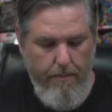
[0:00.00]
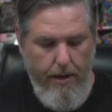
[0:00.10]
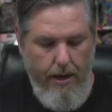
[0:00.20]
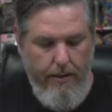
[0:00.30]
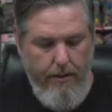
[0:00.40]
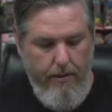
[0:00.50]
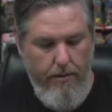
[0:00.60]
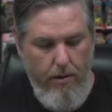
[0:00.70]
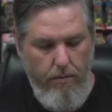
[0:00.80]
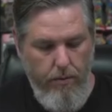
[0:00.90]
but
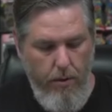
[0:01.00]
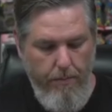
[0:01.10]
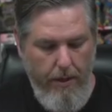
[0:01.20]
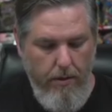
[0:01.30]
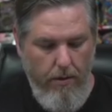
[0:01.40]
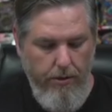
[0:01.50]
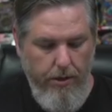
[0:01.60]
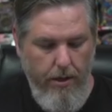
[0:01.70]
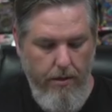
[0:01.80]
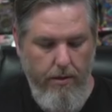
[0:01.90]
no big cards
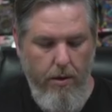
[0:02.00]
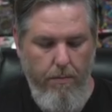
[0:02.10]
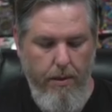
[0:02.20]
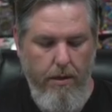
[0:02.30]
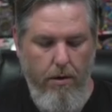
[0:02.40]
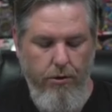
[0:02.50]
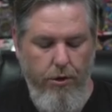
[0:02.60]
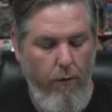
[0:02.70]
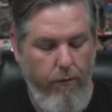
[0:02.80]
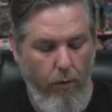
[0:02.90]
yet. No big cards,
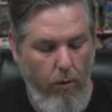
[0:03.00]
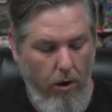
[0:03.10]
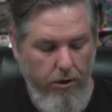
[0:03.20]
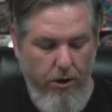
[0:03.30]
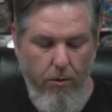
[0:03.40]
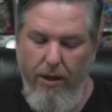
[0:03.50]
no full arts, no